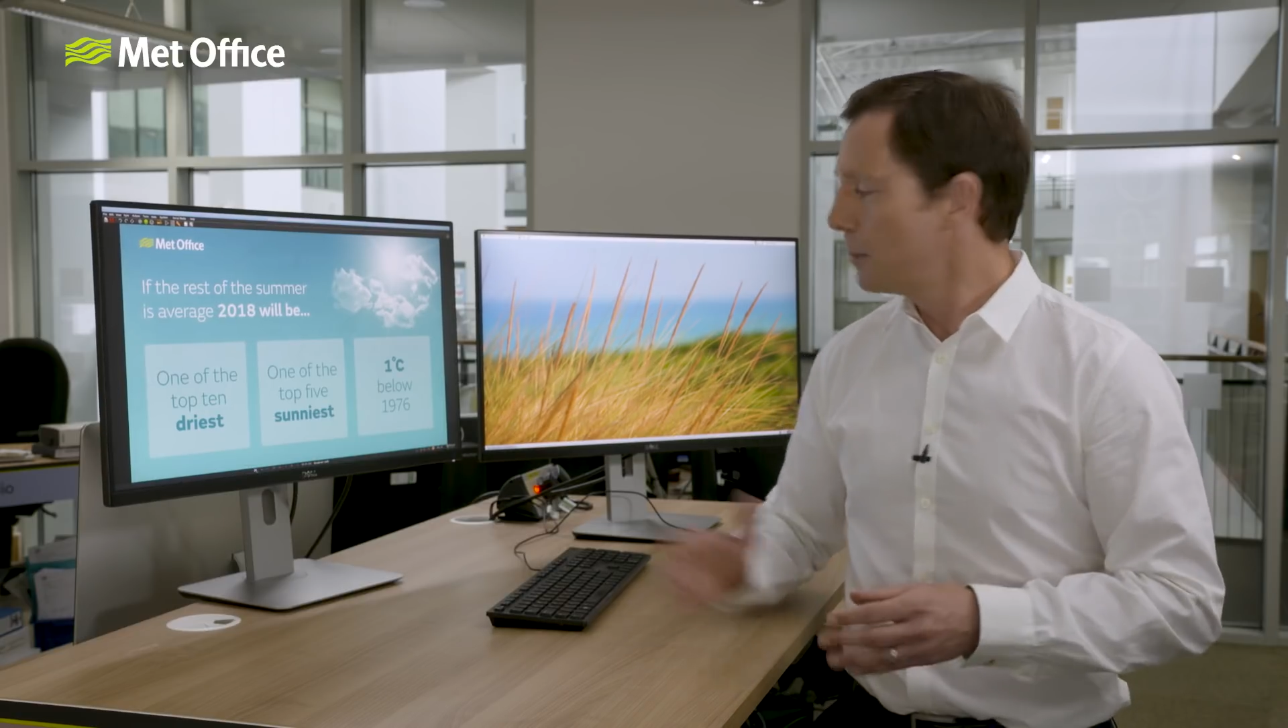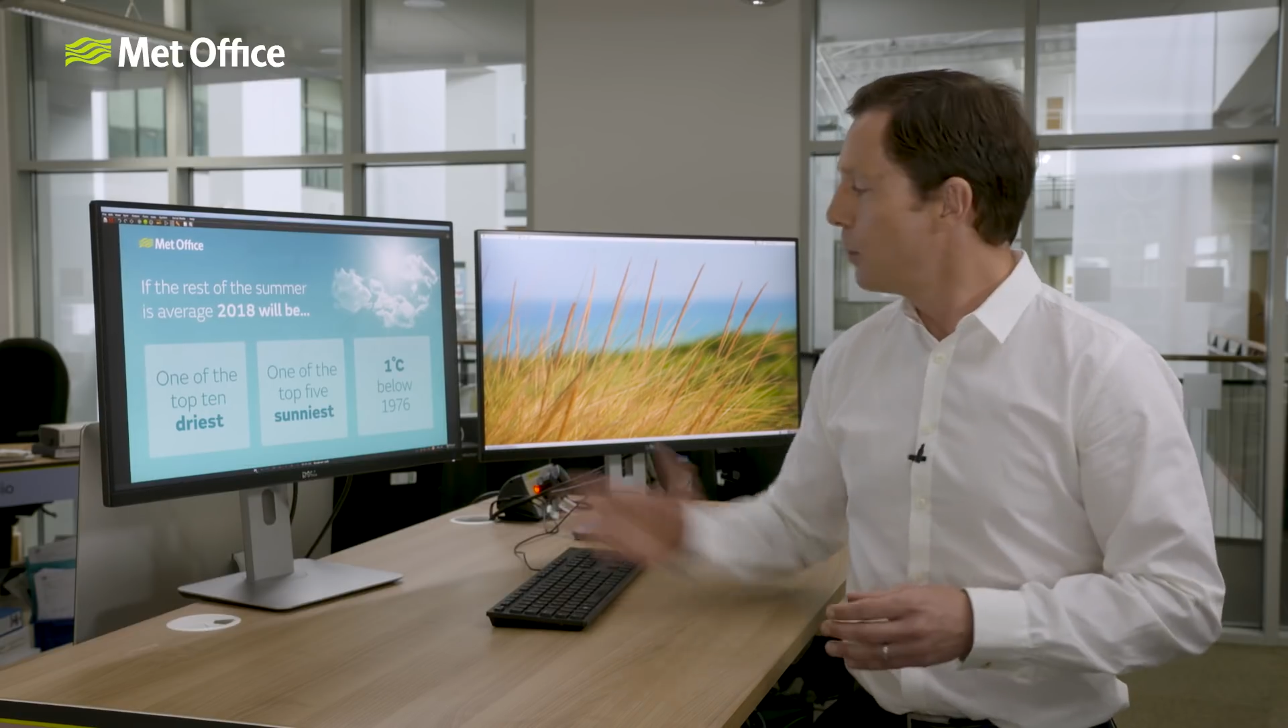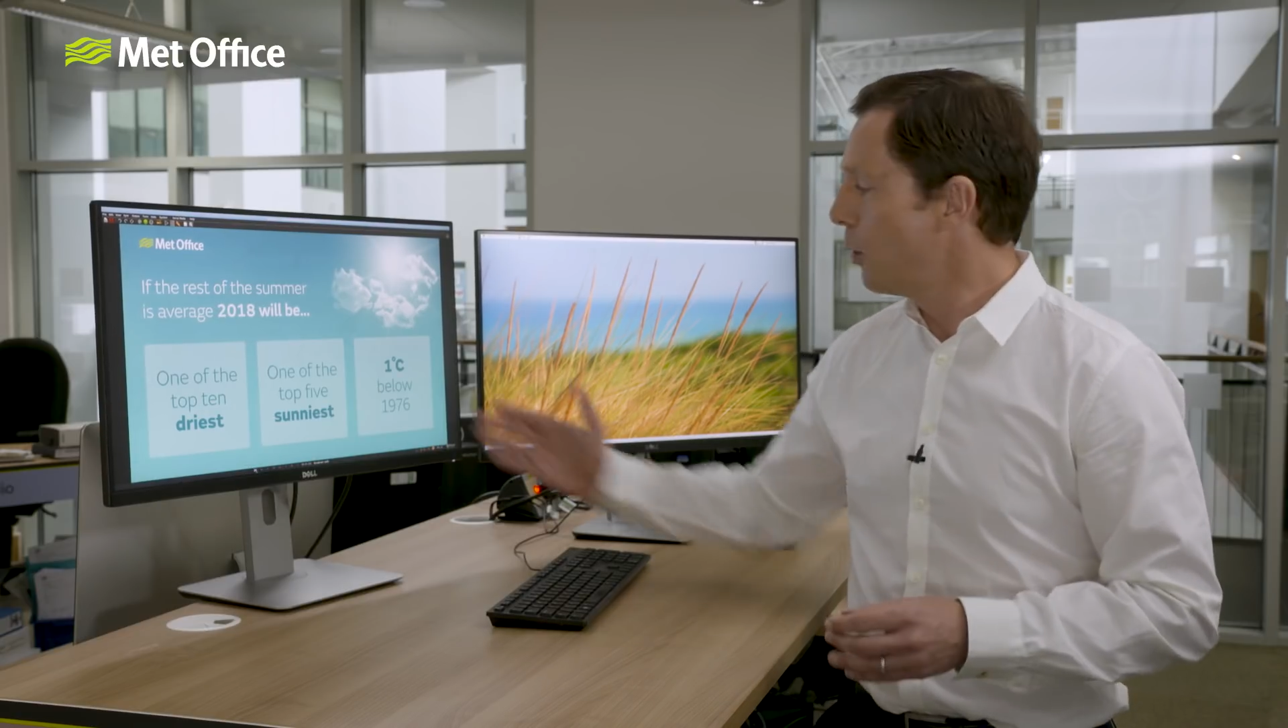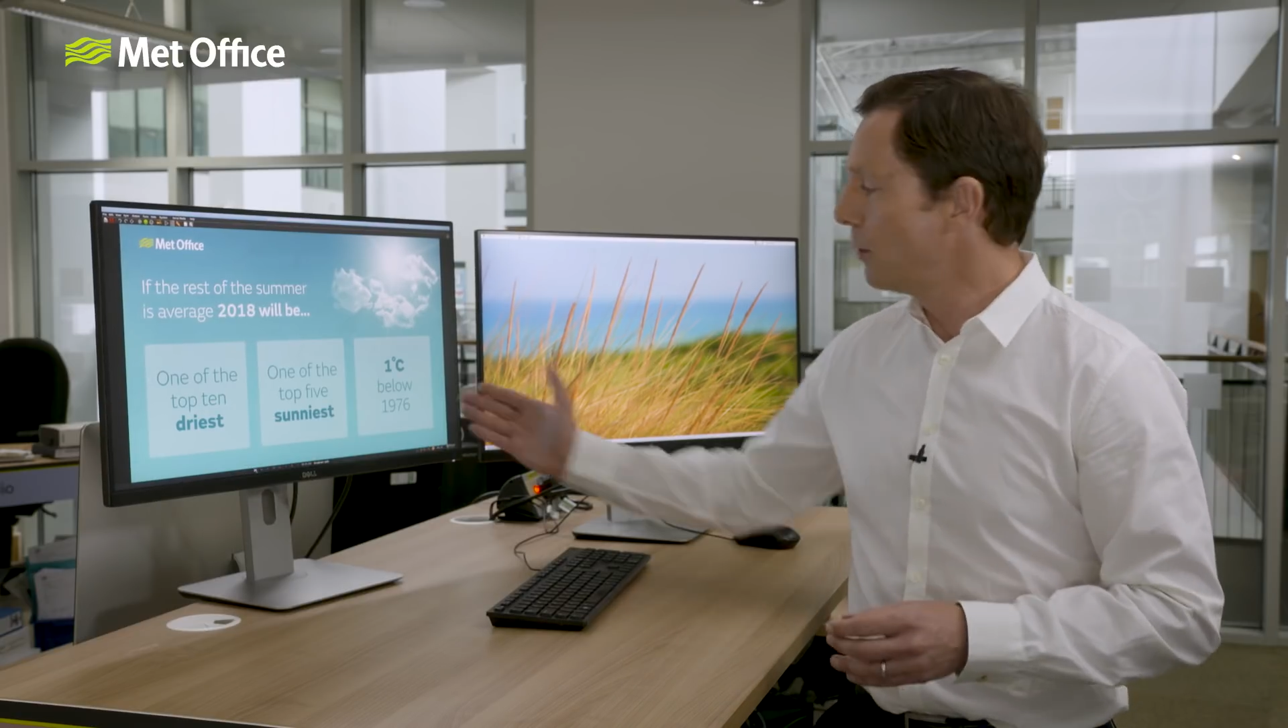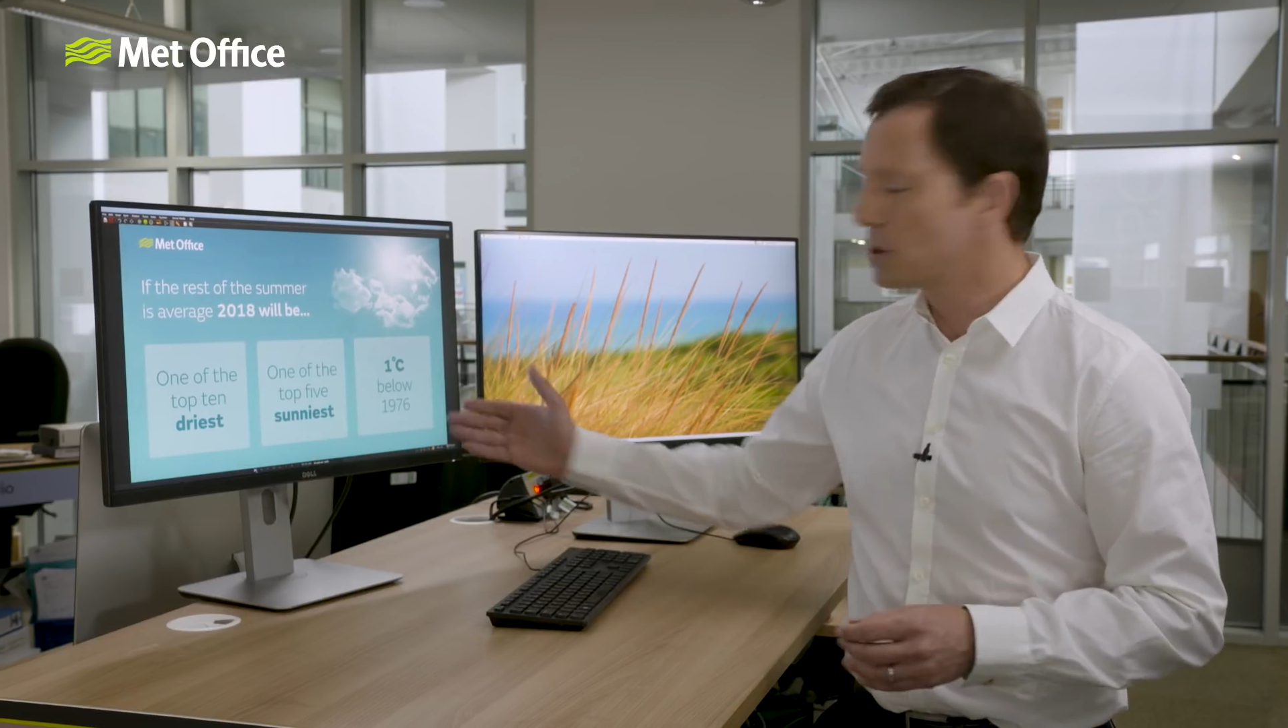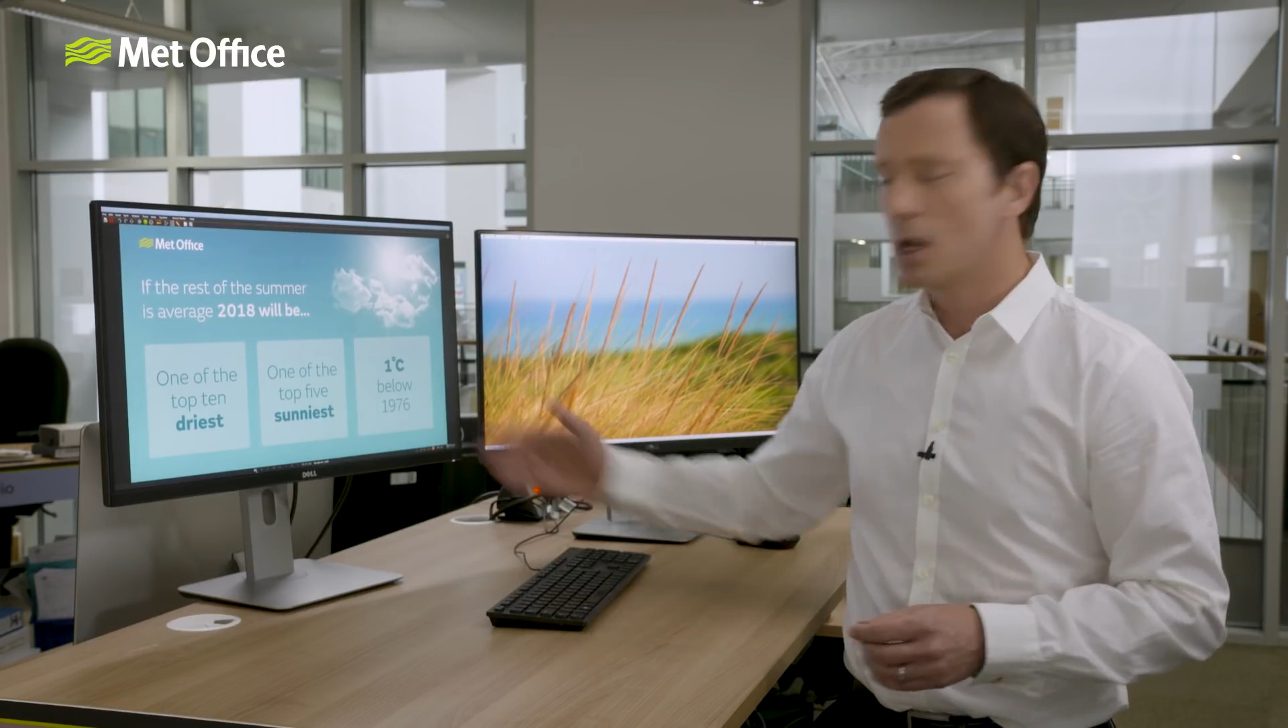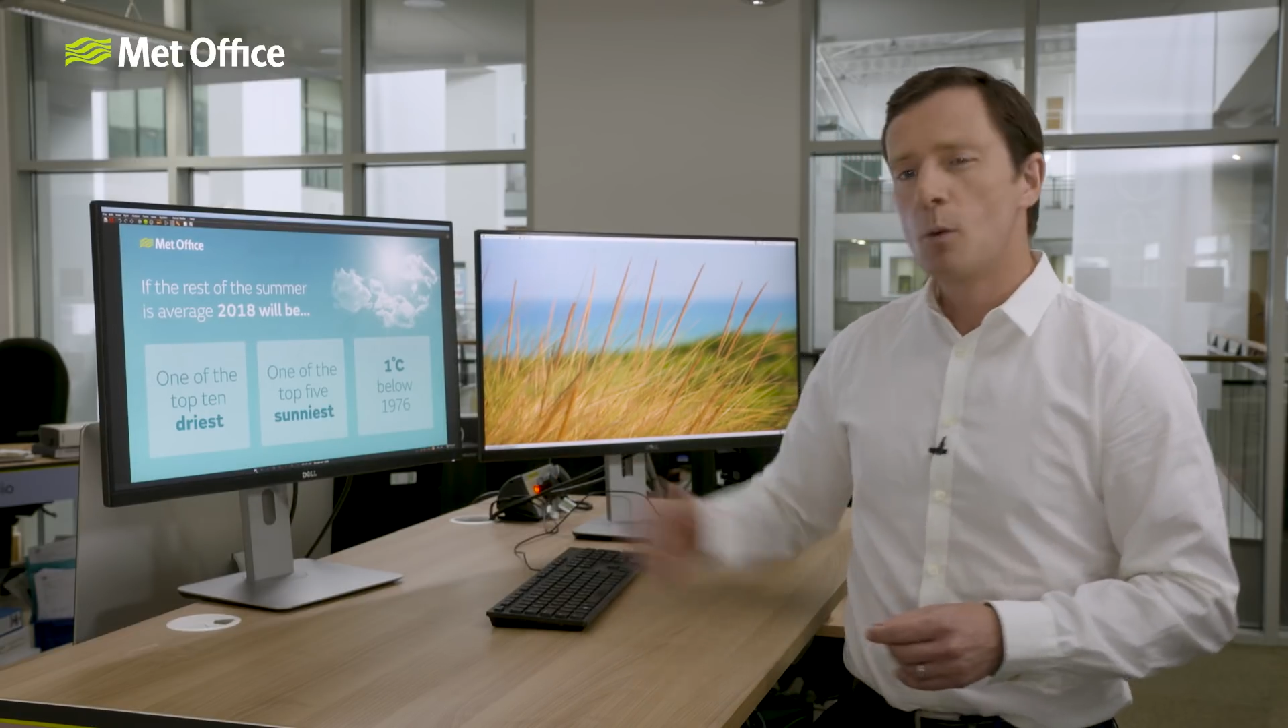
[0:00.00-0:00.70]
important